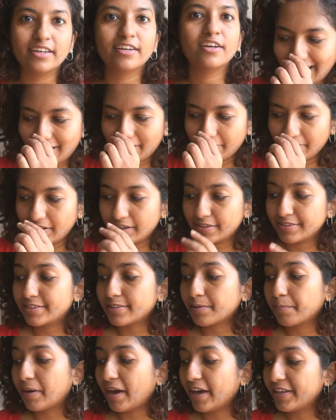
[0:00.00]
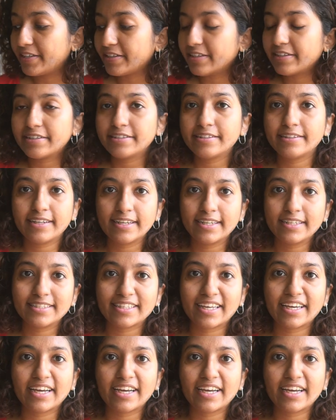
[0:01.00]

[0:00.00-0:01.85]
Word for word: I have some other things.